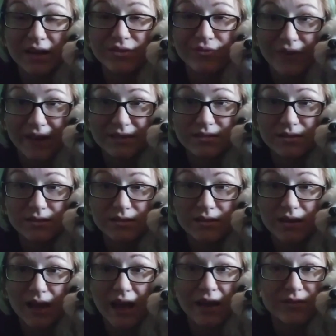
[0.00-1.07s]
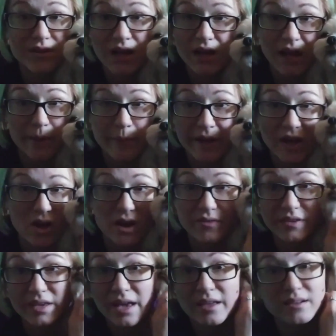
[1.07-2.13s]
defense, I have not had my
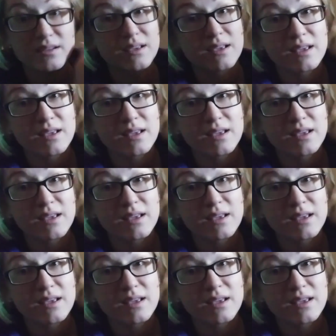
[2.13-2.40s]
coffee yet,